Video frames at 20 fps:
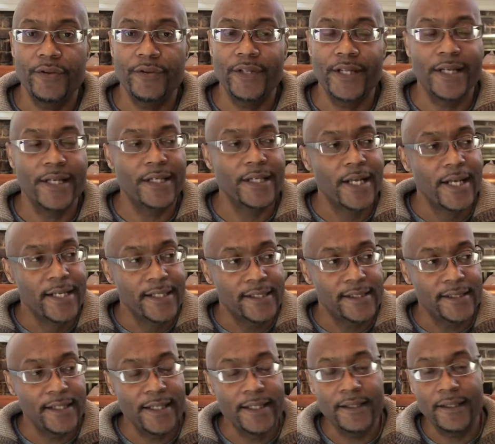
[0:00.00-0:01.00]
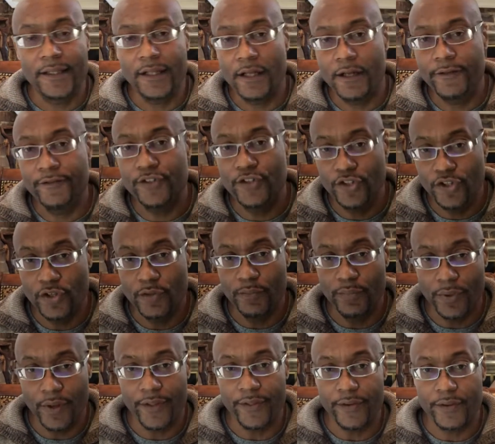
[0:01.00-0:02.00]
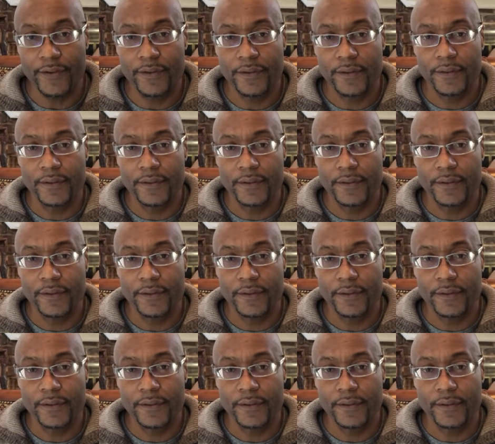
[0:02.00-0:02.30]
then send love to your brother.